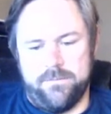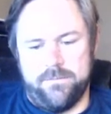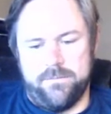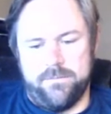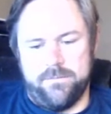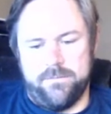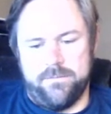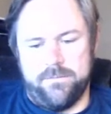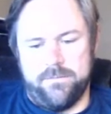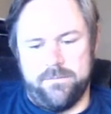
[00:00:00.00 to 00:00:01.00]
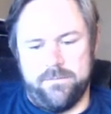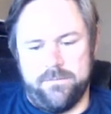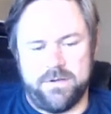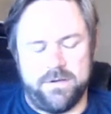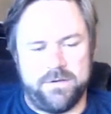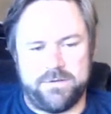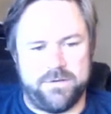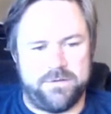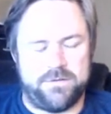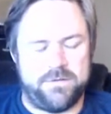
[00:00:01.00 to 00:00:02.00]
have changed, and it's just it's
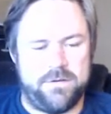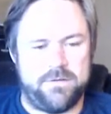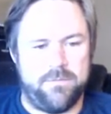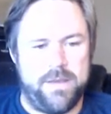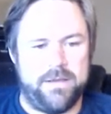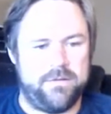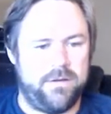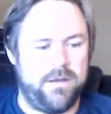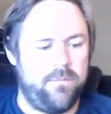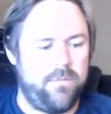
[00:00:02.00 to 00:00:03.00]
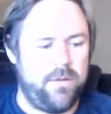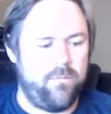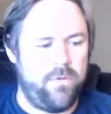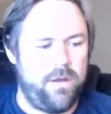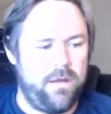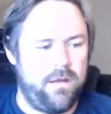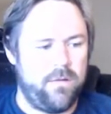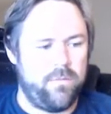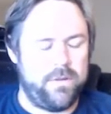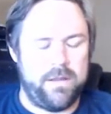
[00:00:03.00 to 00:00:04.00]
amazing, and, and we really
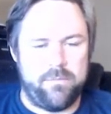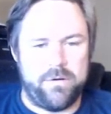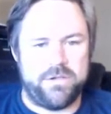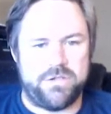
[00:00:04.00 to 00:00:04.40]
appreciate everyone out